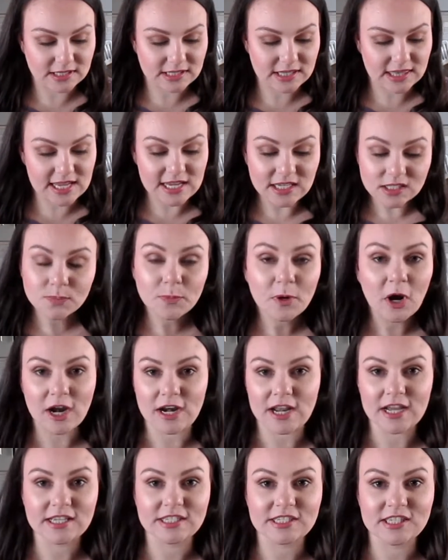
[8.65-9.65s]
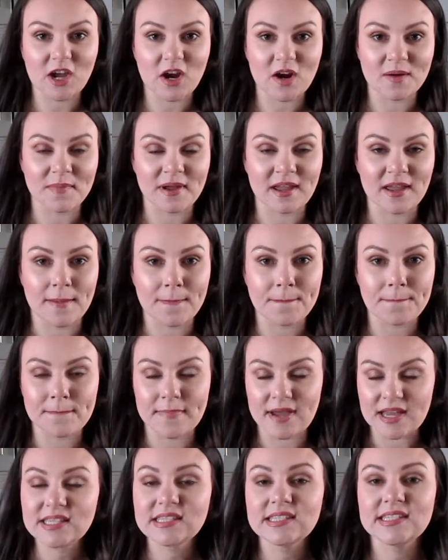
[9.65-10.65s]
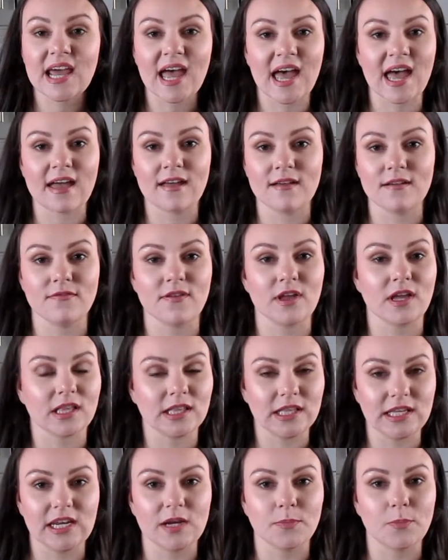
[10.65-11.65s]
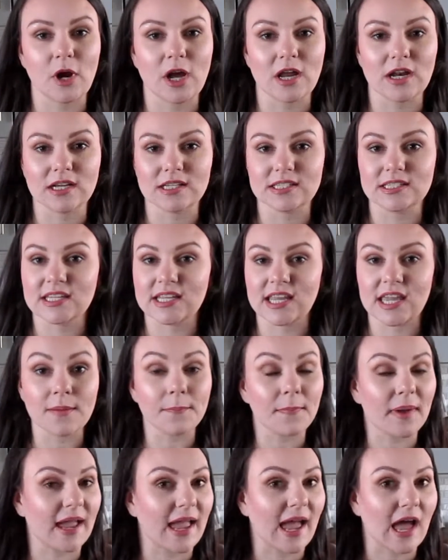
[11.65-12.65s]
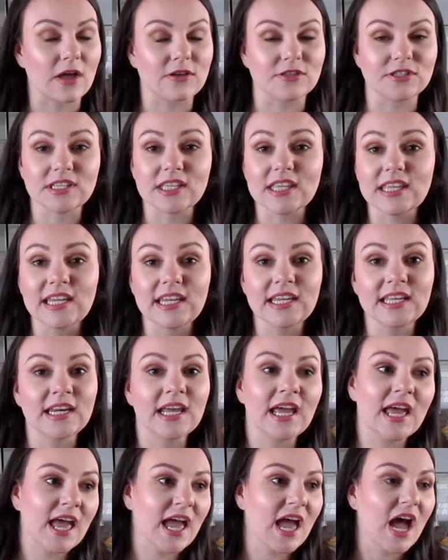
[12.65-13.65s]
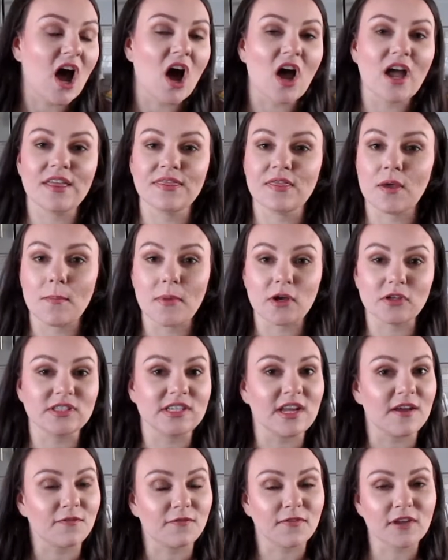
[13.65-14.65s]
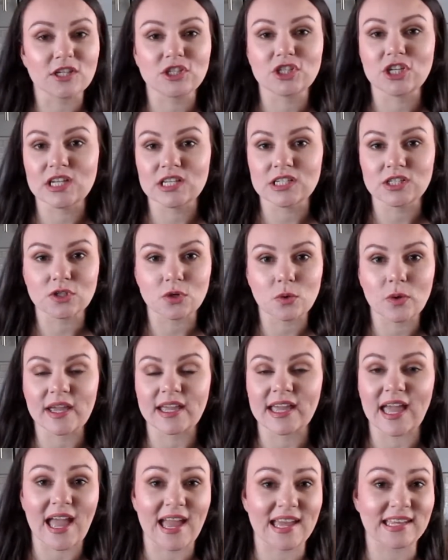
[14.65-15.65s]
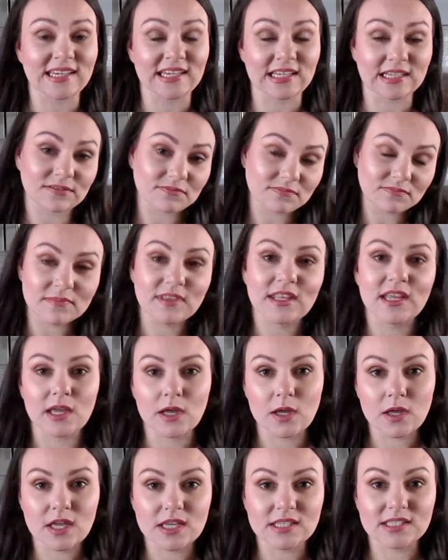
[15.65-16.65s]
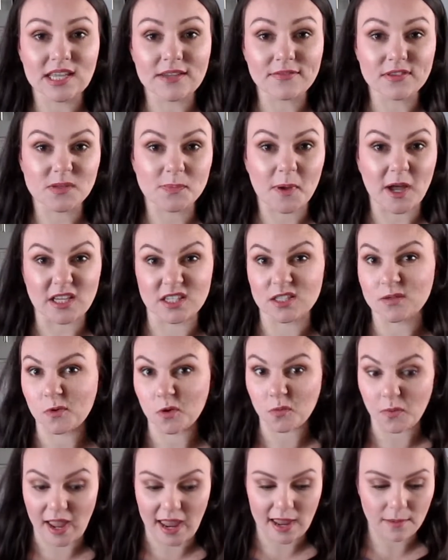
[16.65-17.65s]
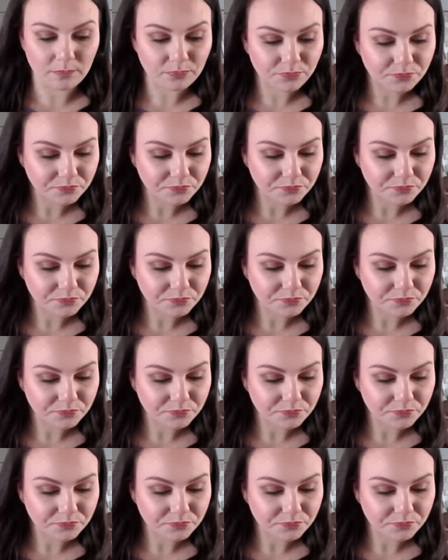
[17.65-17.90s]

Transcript: These products are my must-have cleaning products to keep my house clean in the most efficient, quick, and the safest possible way.